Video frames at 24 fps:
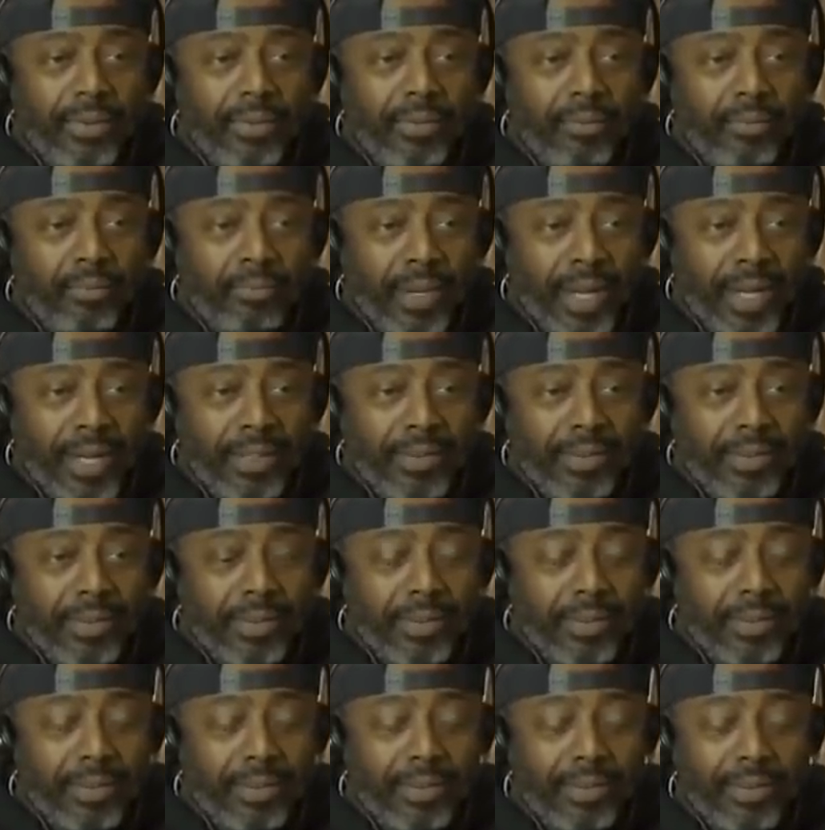but
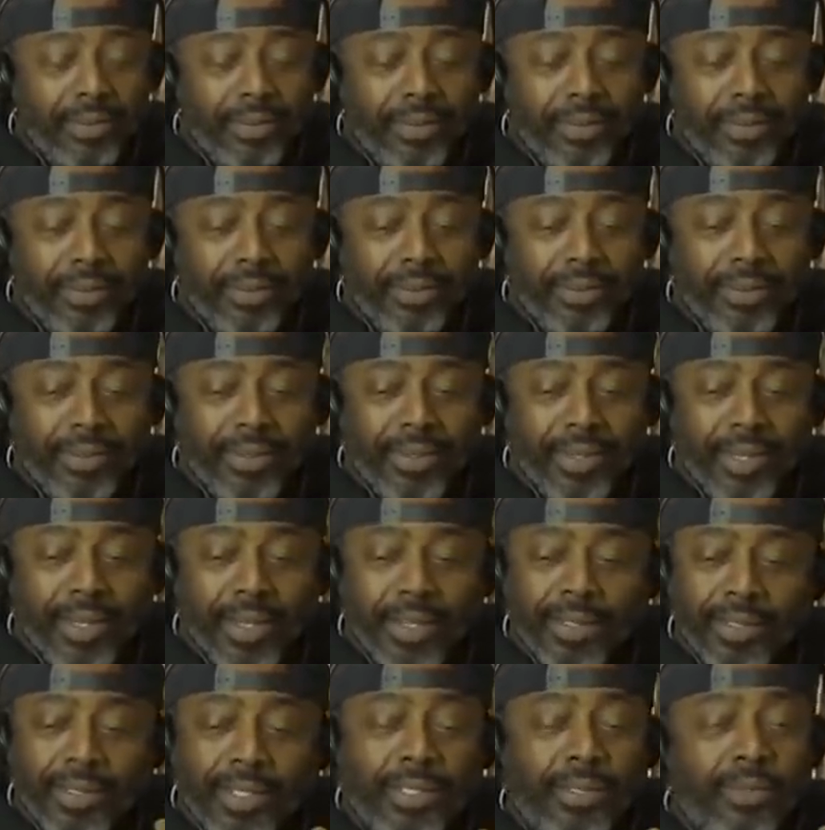
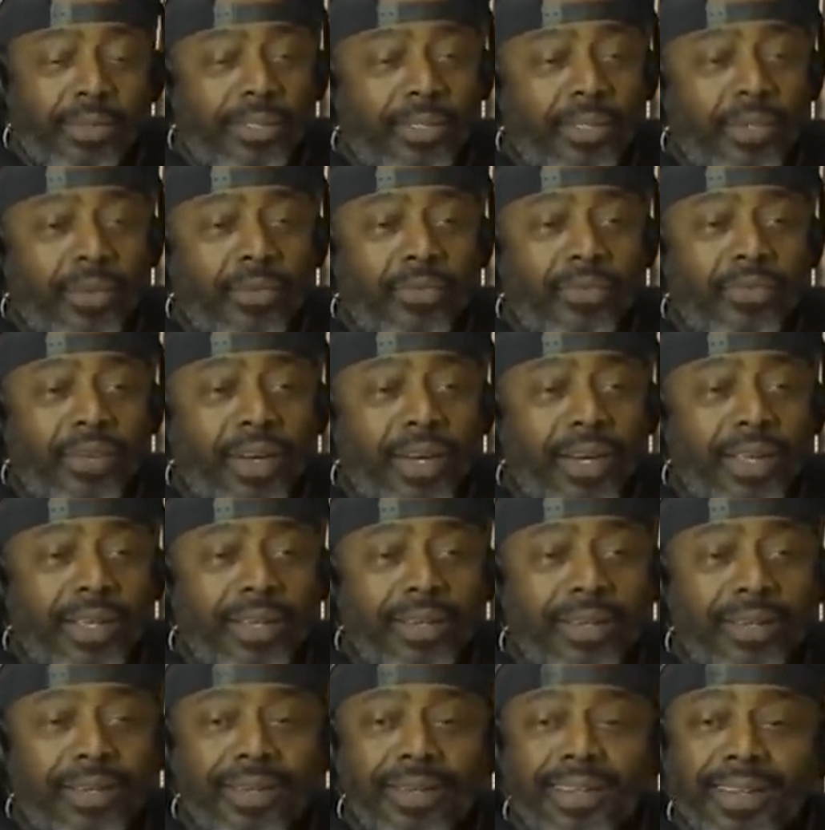this was so funny.
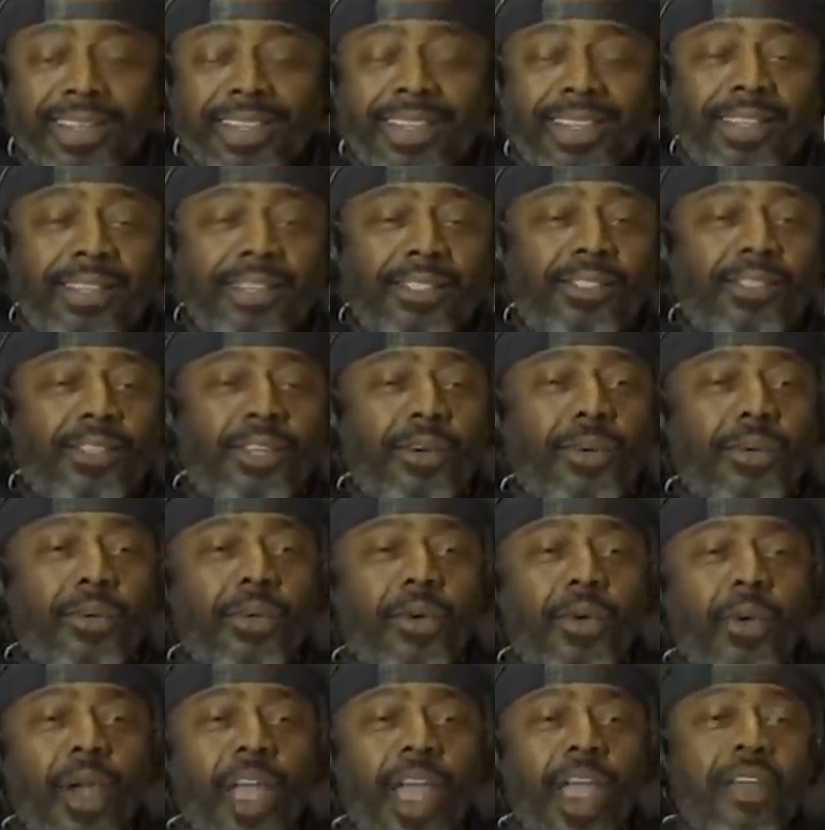So
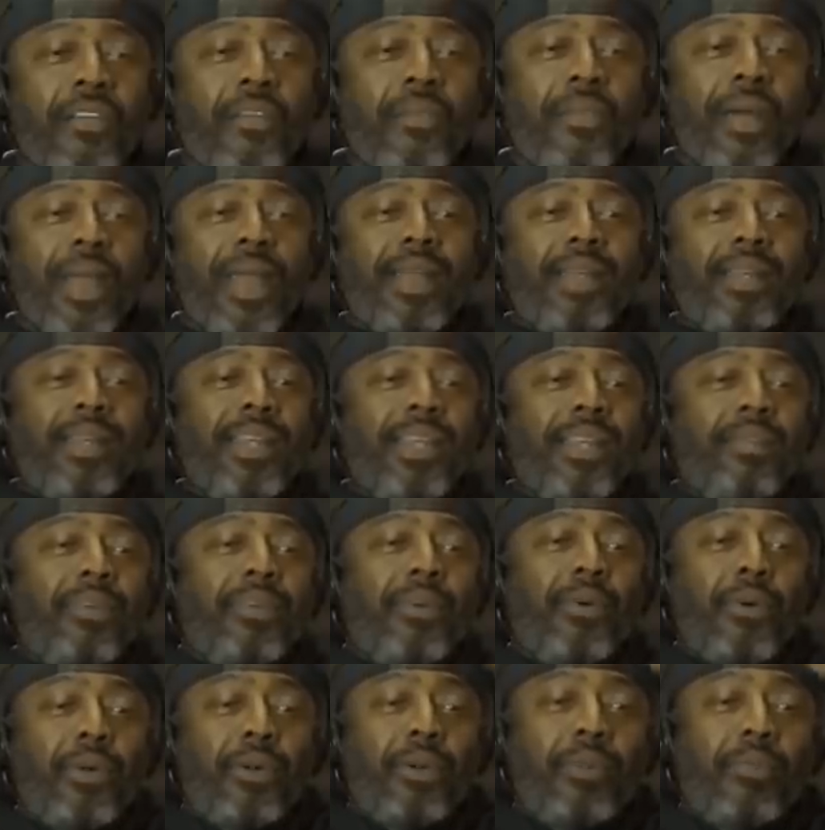everybody leaving,
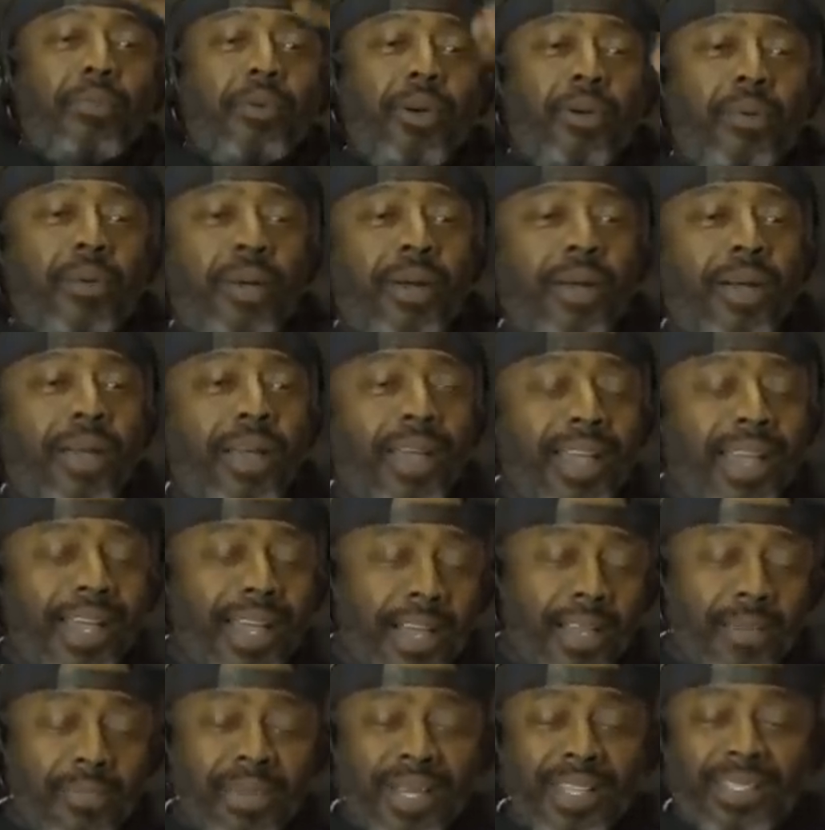going to the ballpark.
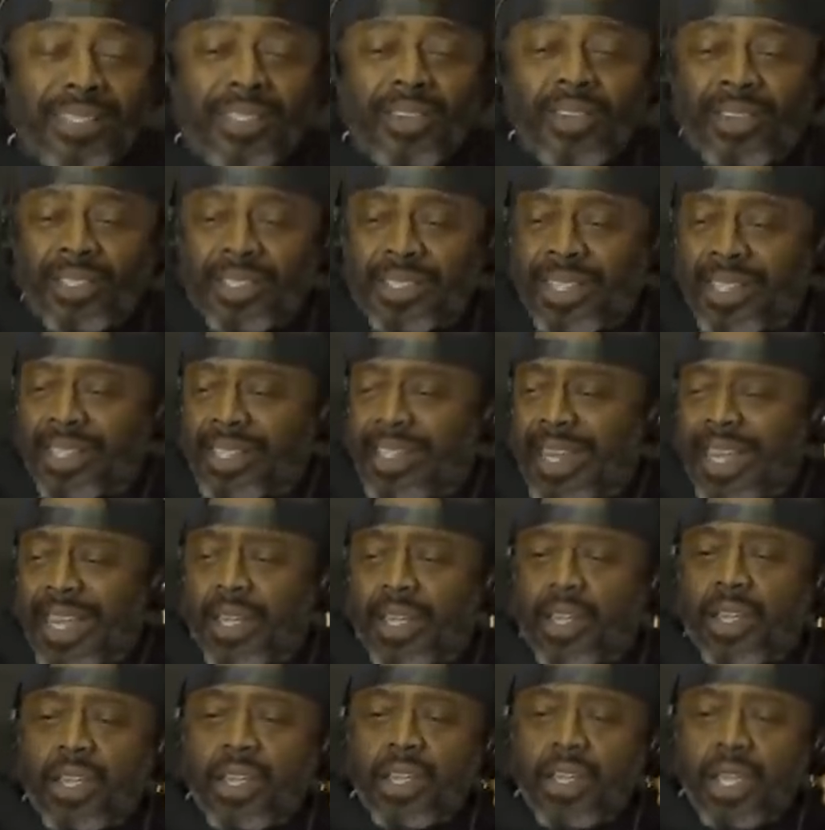My sister is like,
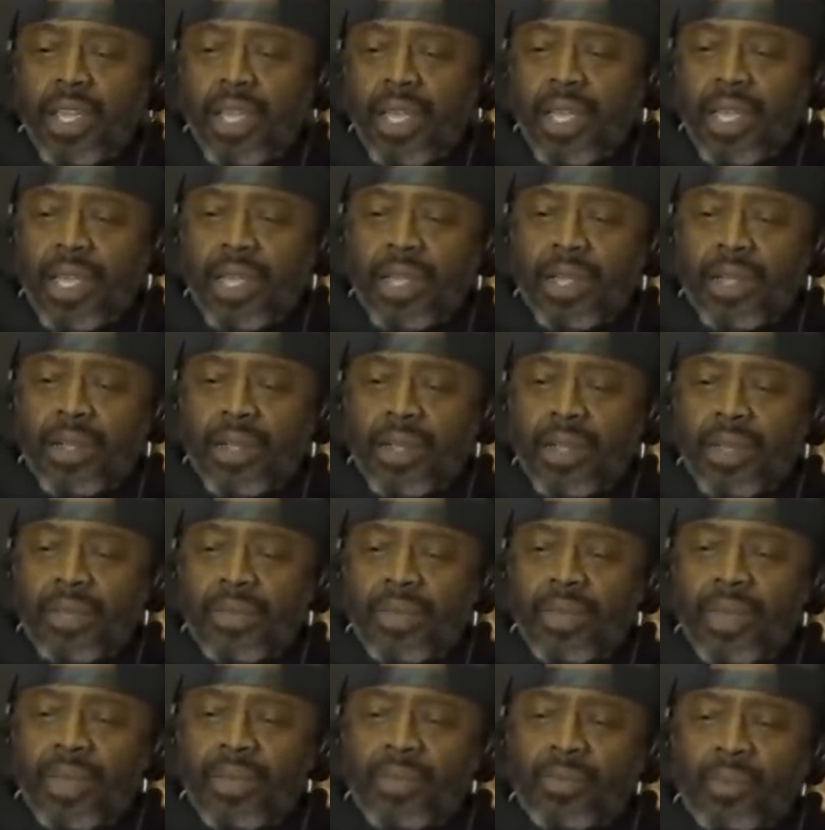I
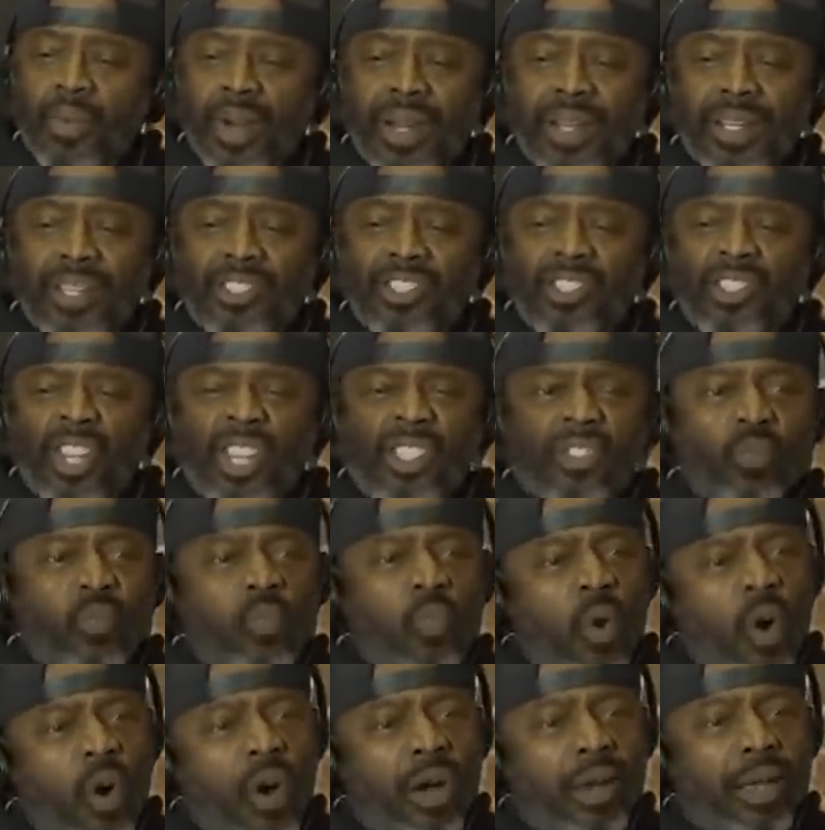mean, probably just
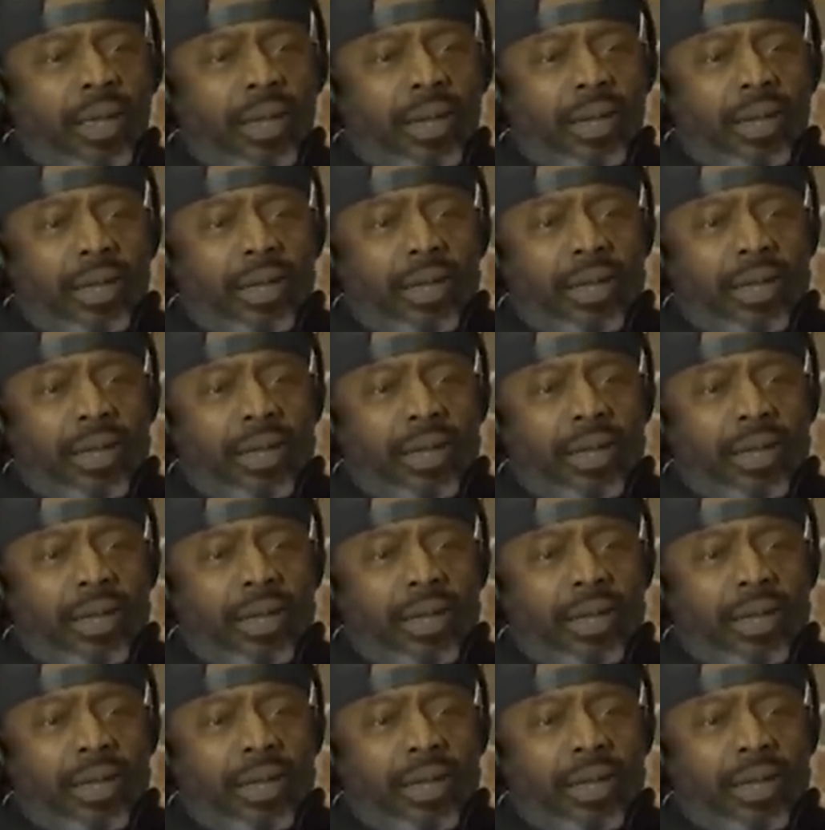walking.